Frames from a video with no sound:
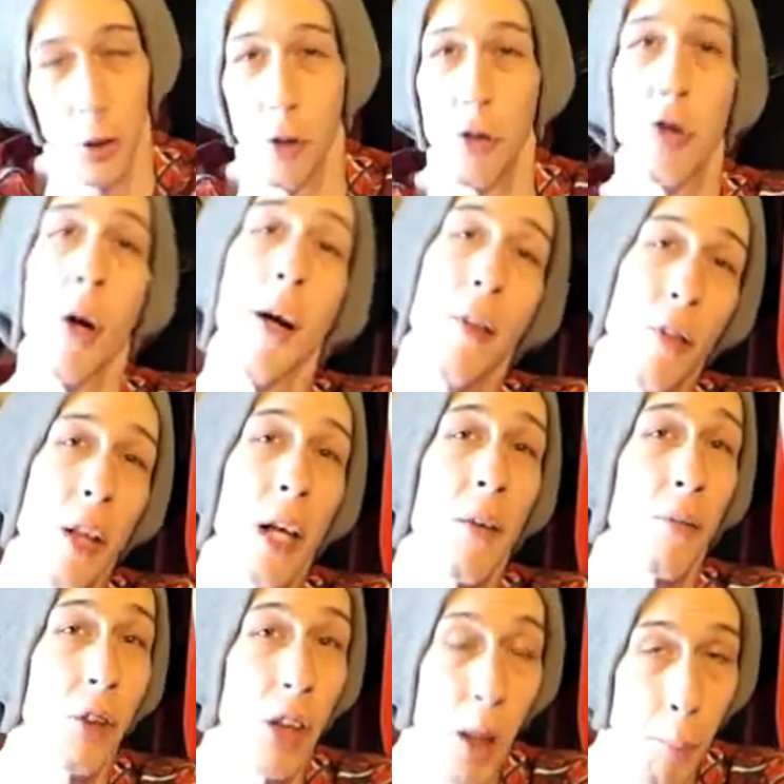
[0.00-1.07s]
trying to think
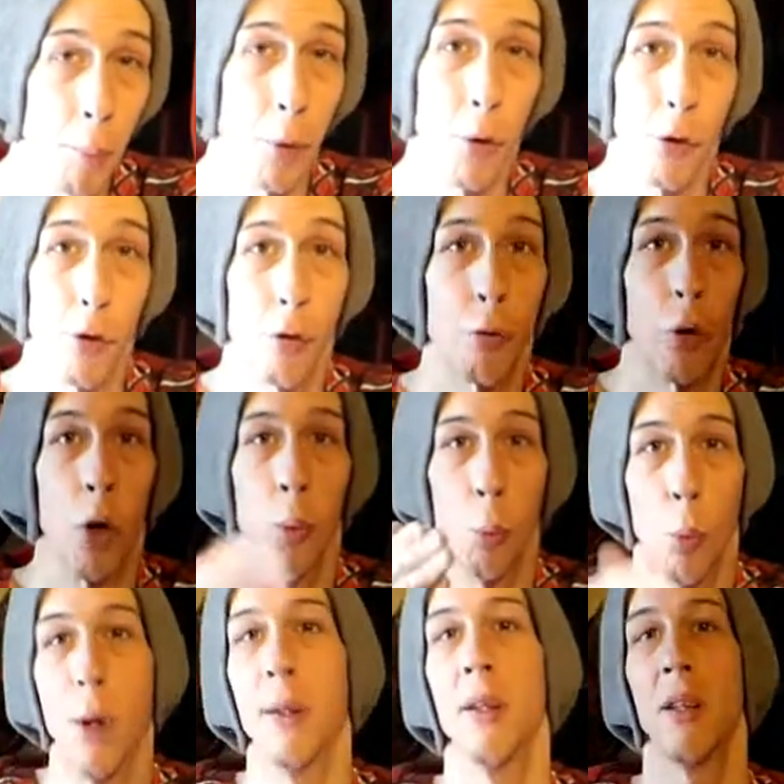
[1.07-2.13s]
of numbers from
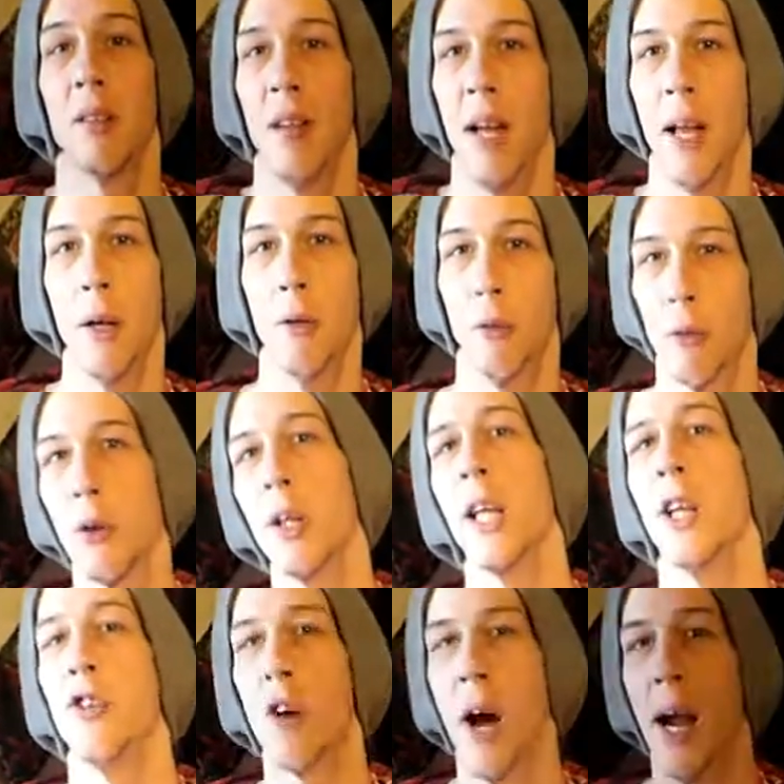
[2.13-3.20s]
1 to 10 for
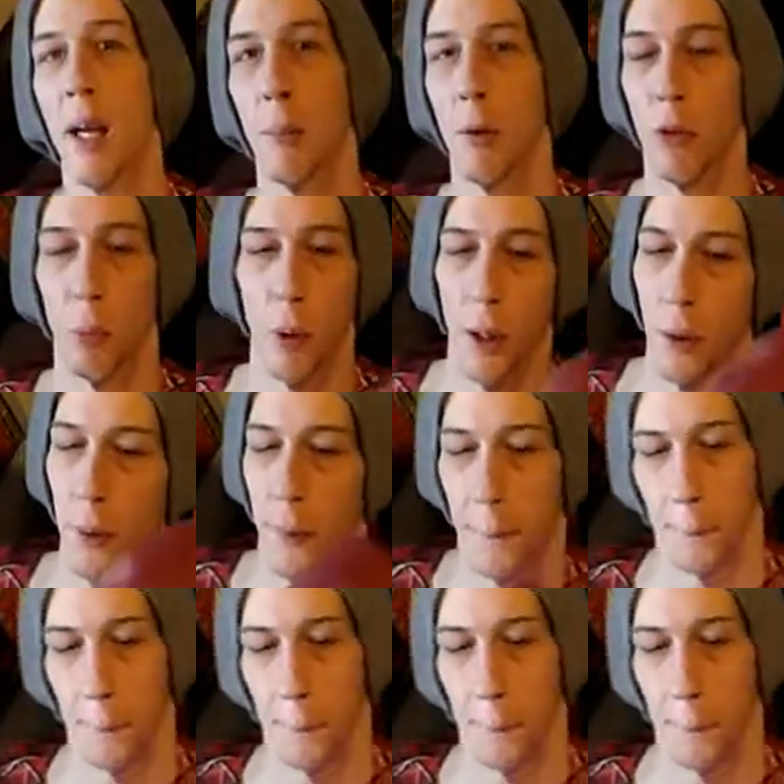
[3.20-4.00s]
each item as well.